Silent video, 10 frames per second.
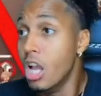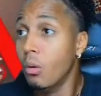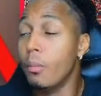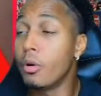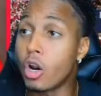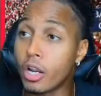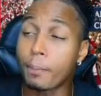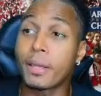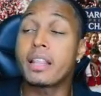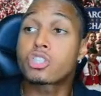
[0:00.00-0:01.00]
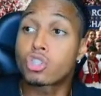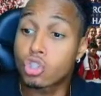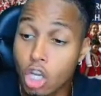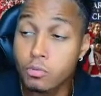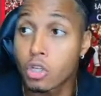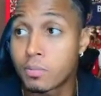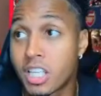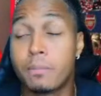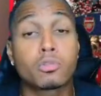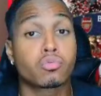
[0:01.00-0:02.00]
When we're going up against top, top
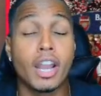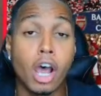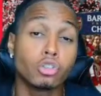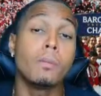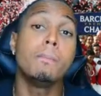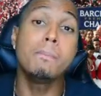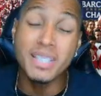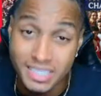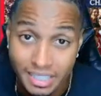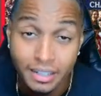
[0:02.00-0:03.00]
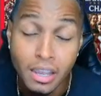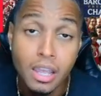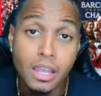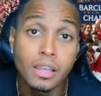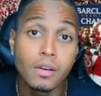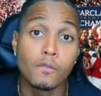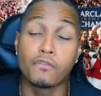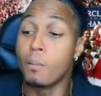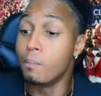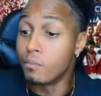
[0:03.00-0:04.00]
teams, Ronaldo missing
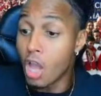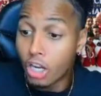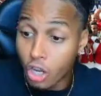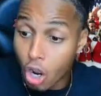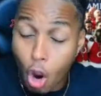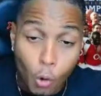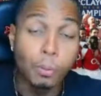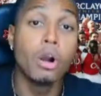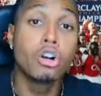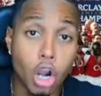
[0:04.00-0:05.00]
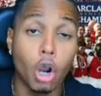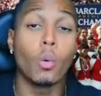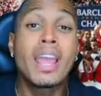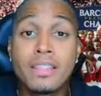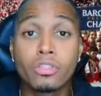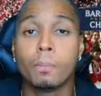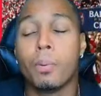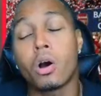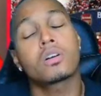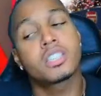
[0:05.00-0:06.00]
from an open goal in the
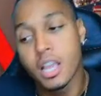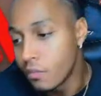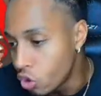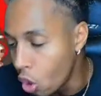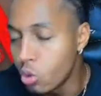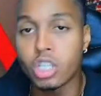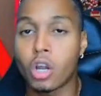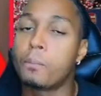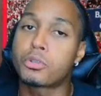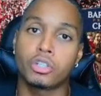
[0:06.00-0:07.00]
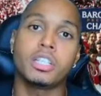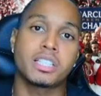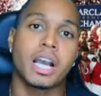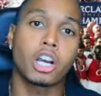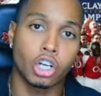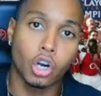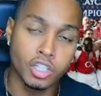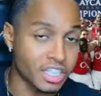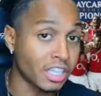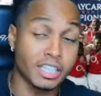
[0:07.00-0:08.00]
box, those are opportunities that are going to
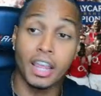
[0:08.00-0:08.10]
cost us.